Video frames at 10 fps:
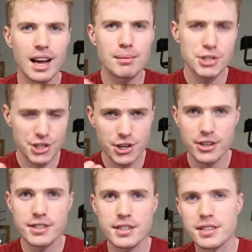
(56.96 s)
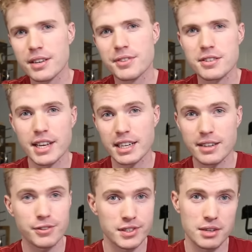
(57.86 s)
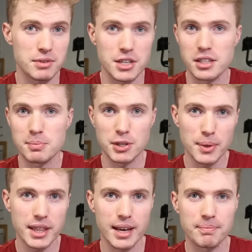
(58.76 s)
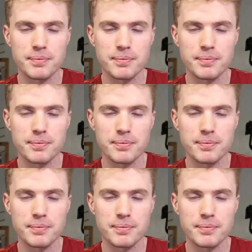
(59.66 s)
I'm just curious to see if there's any difference in results between them.